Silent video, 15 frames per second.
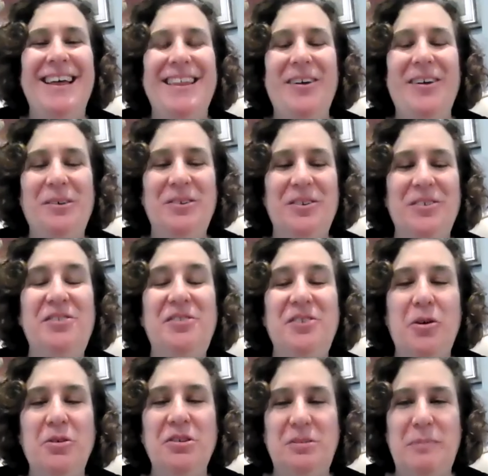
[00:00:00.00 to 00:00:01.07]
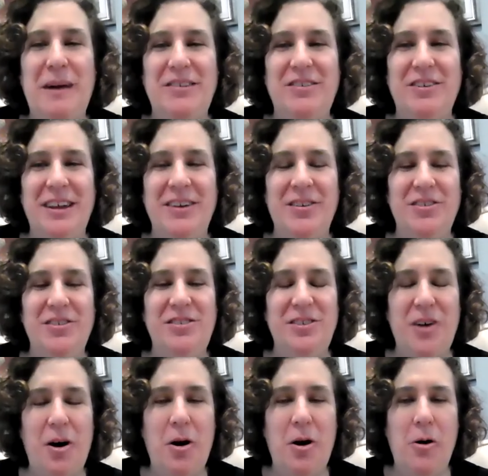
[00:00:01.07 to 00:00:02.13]
Those are so special, and you're
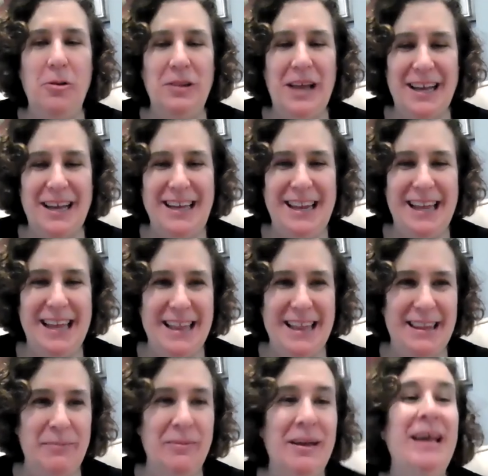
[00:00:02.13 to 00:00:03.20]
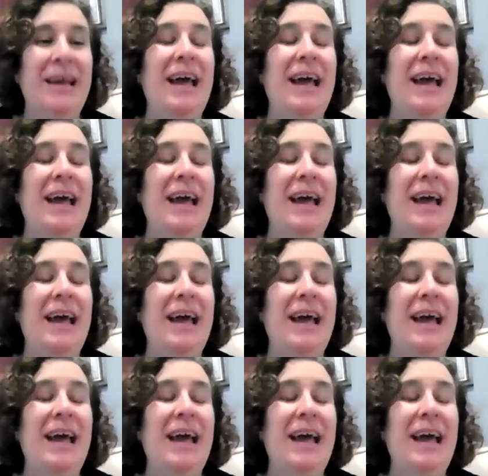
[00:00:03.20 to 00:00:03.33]
so lucky to get them.